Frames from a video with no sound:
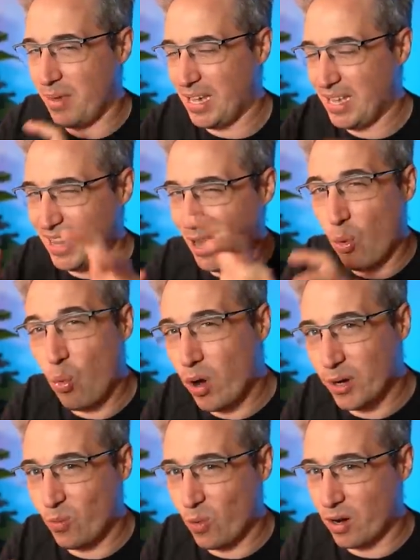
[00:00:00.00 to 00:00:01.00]
making that
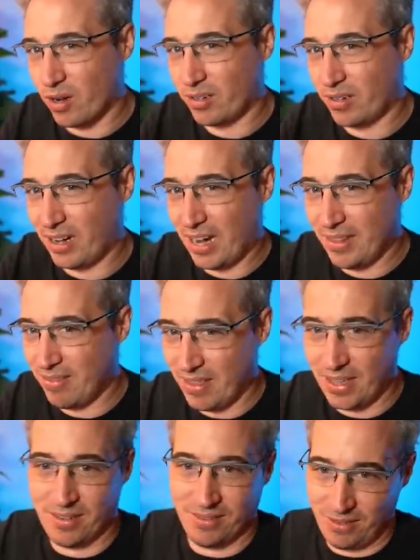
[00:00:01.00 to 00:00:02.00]
one work, and
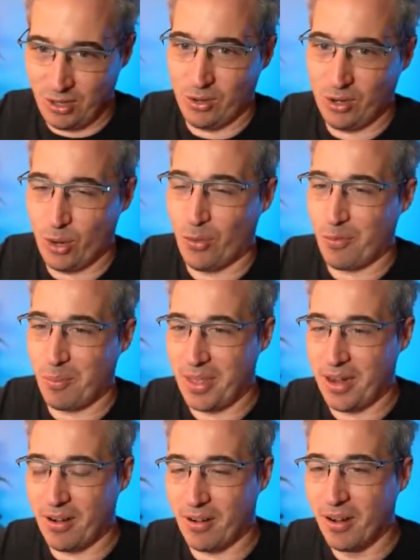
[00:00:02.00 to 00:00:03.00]
then you can go from
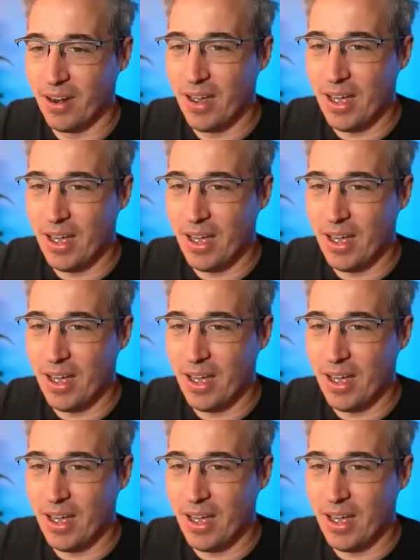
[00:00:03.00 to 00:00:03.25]
there.